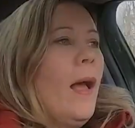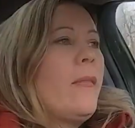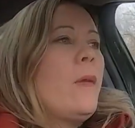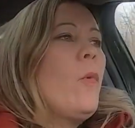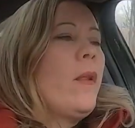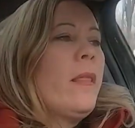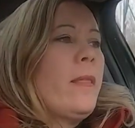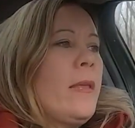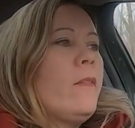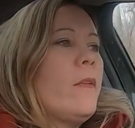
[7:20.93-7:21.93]
I think one of the
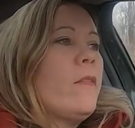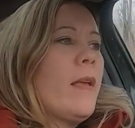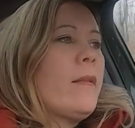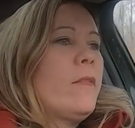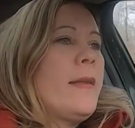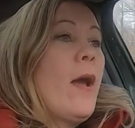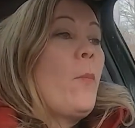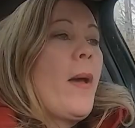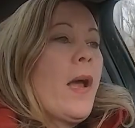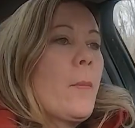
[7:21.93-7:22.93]
things that sets the
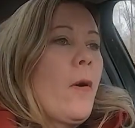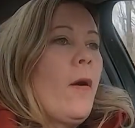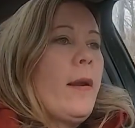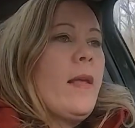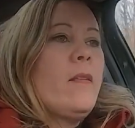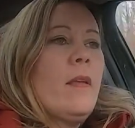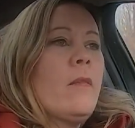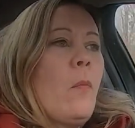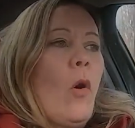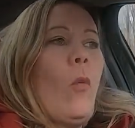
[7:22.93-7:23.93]
Outback apart is
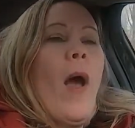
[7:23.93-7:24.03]
its more